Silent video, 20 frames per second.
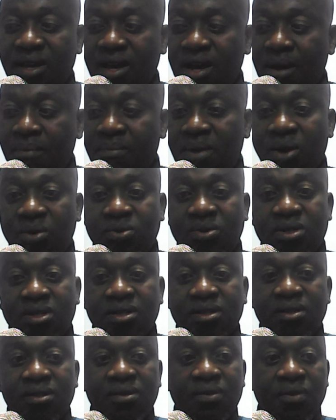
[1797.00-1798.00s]

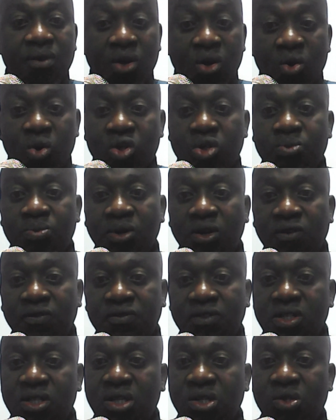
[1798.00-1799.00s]
about the gospel
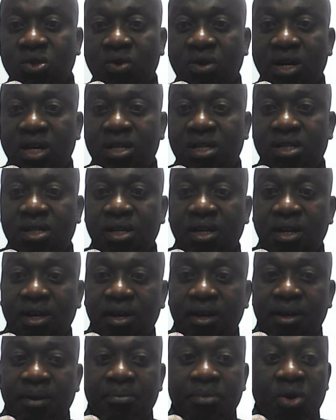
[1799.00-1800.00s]
of Jesus Christ.
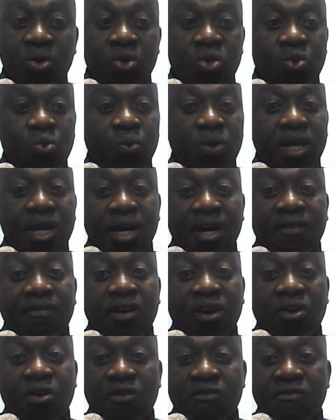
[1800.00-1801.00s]
Because we have
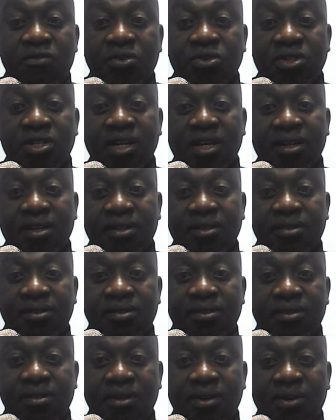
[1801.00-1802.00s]
a comforter
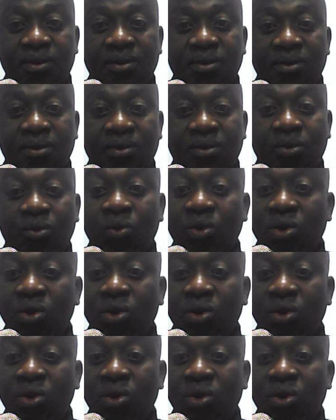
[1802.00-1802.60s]
who